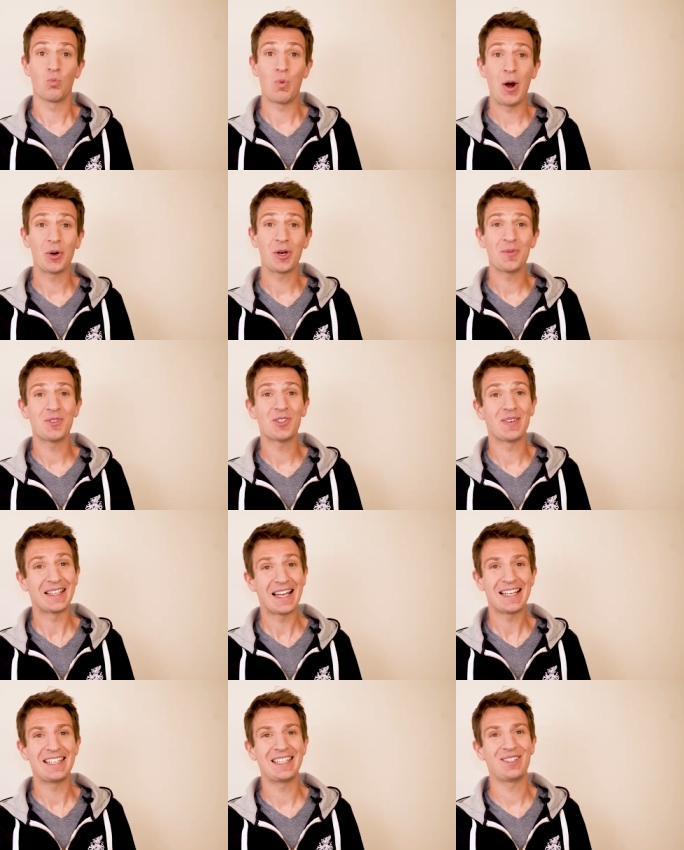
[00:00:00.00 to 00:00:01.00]
Welcome to the
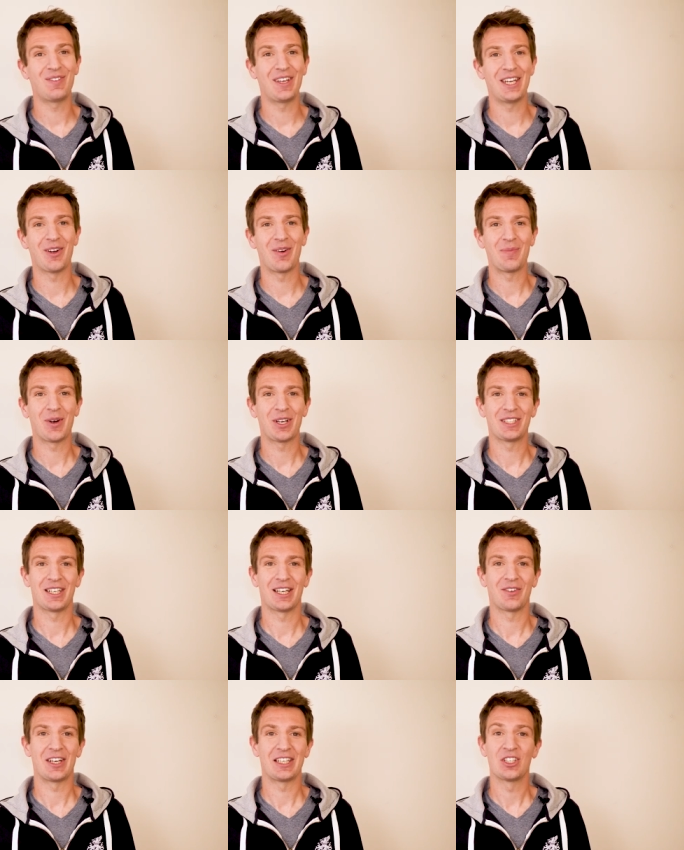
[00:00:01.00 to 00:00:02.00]
latest video in my
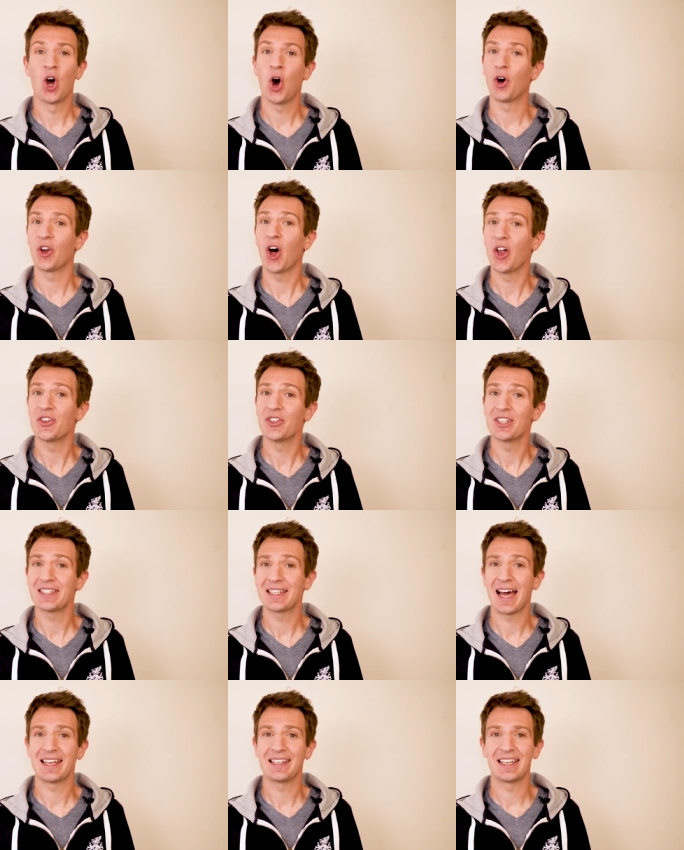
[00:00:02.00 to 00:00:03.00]
series on
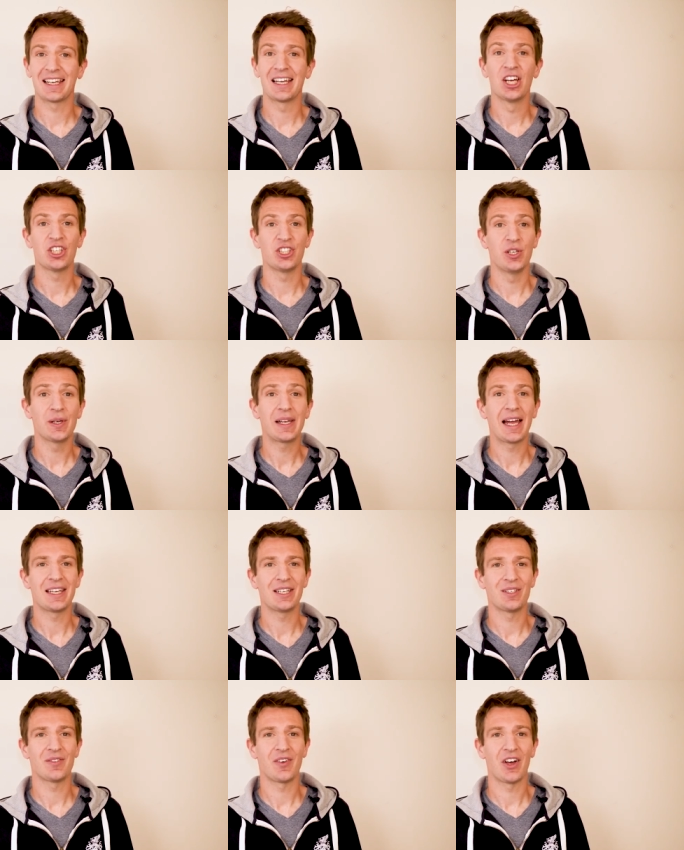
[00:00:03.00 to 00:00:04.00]
understanding UK
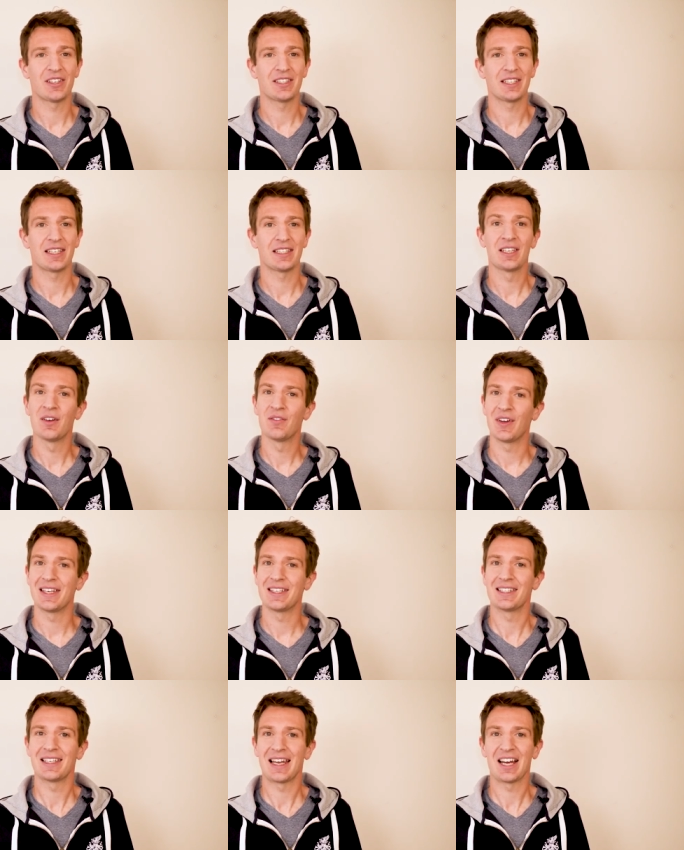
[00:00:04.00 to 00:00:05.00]
universities for
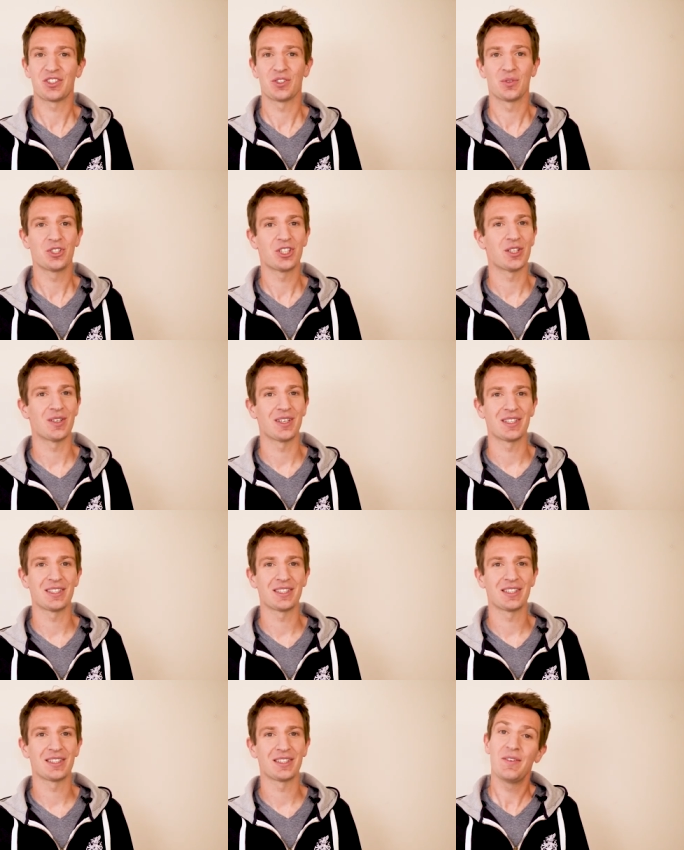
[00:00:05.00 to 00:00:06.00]
international
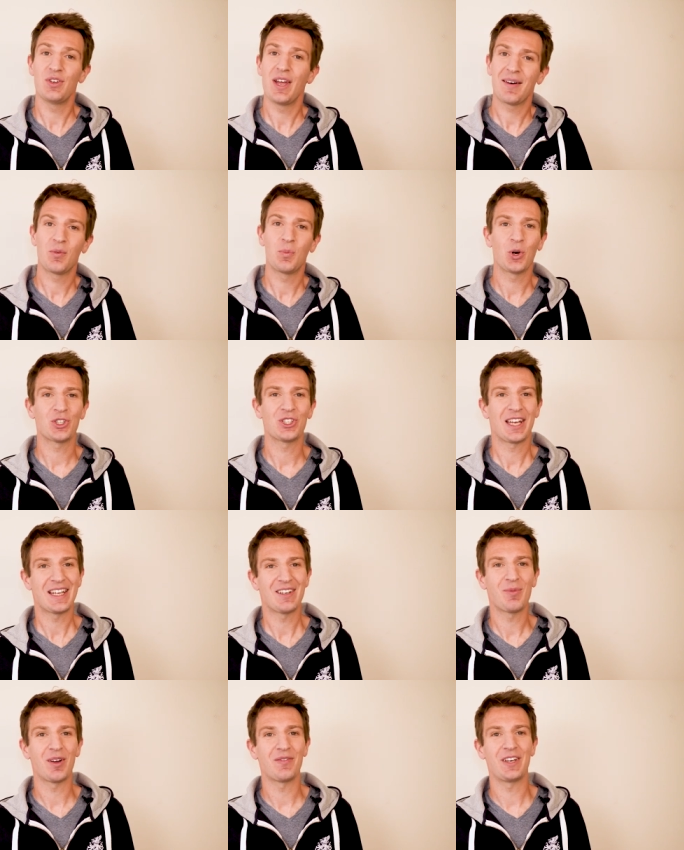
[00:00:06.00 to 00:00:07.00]
students. If you haven't watched
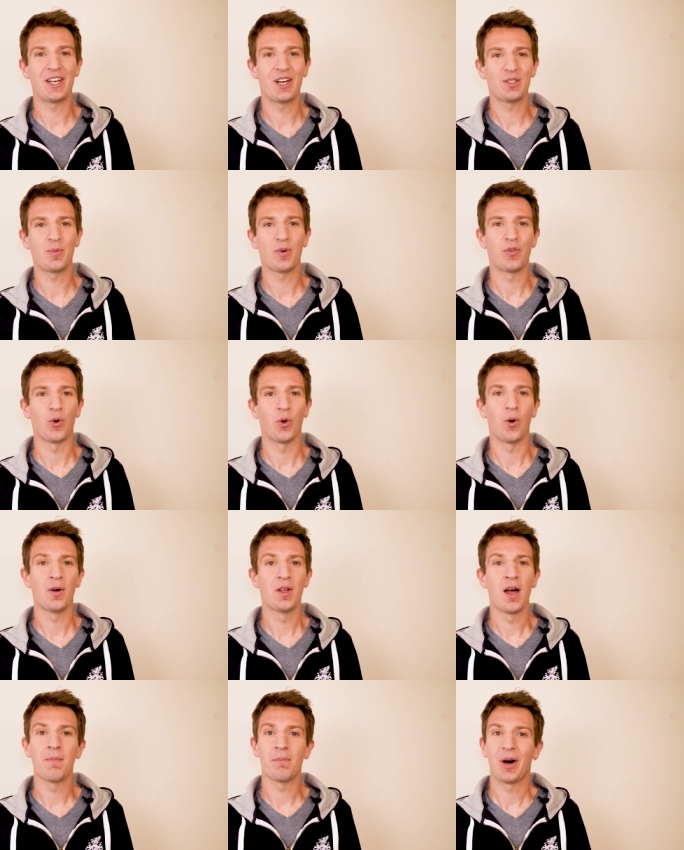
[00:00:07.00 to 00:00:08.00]
any of my videos before,
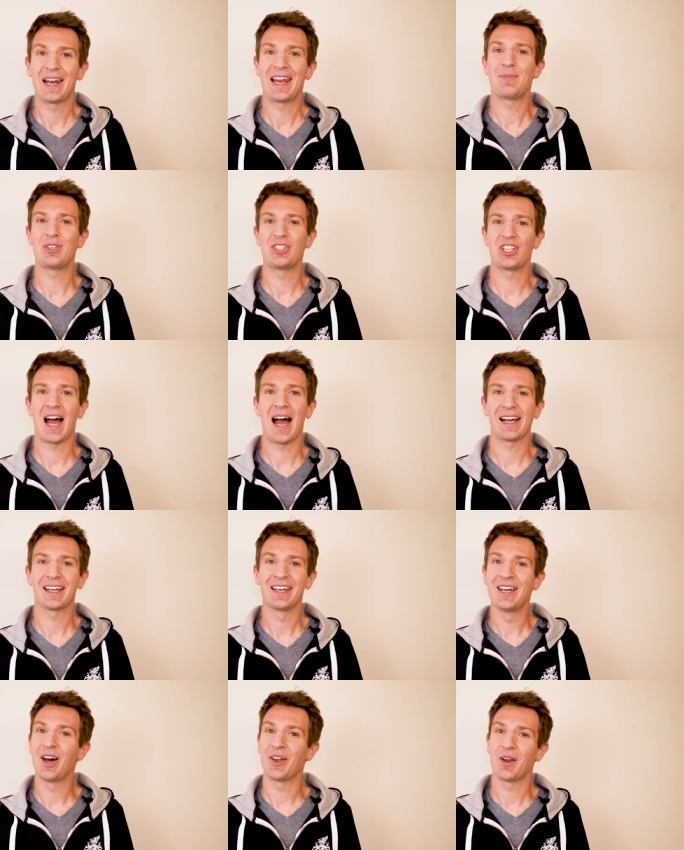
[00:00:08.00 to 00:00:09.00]
my name is Jack
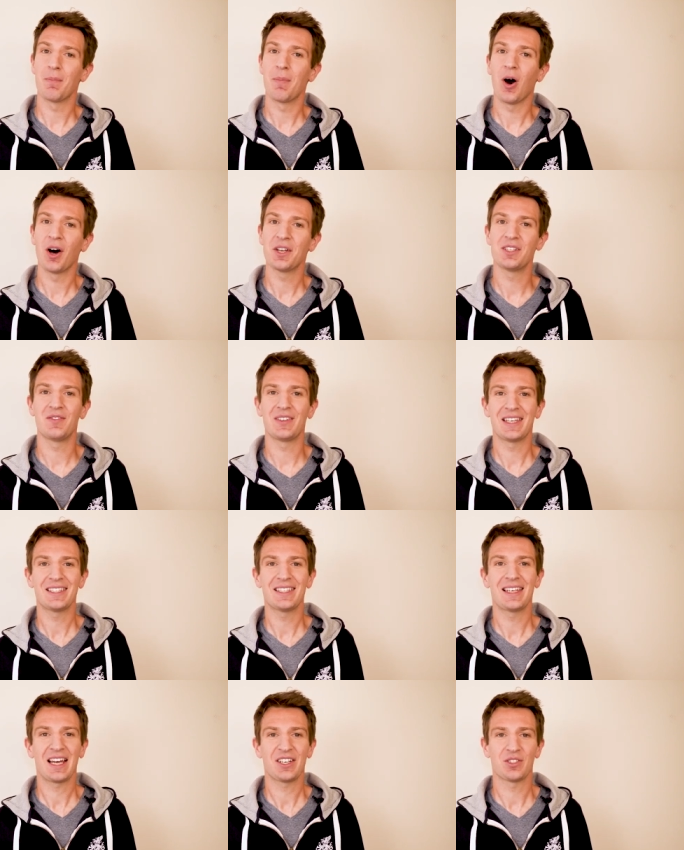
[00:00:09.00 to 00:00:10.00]
and I'm part of the
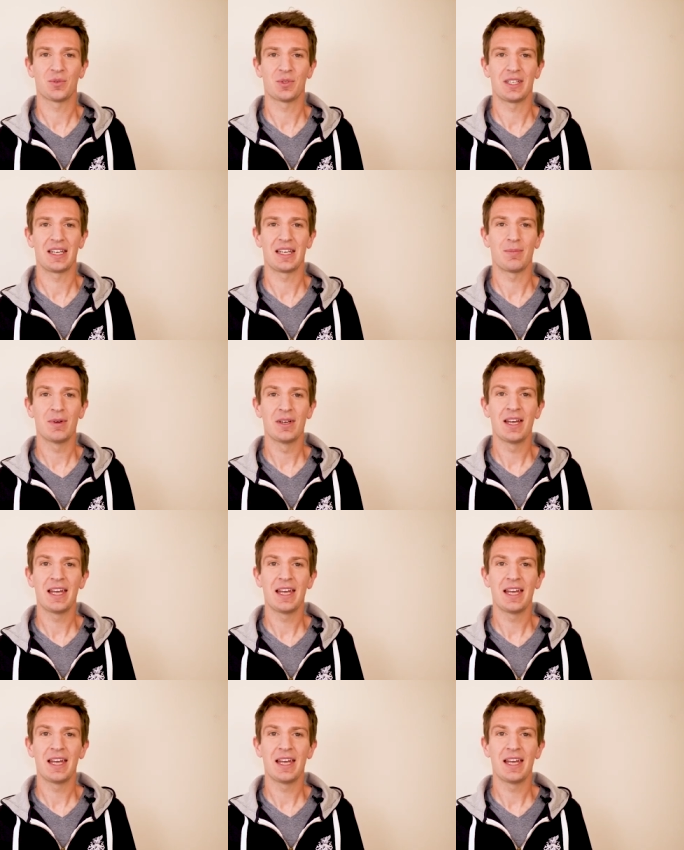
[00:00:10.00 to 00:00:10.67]
international team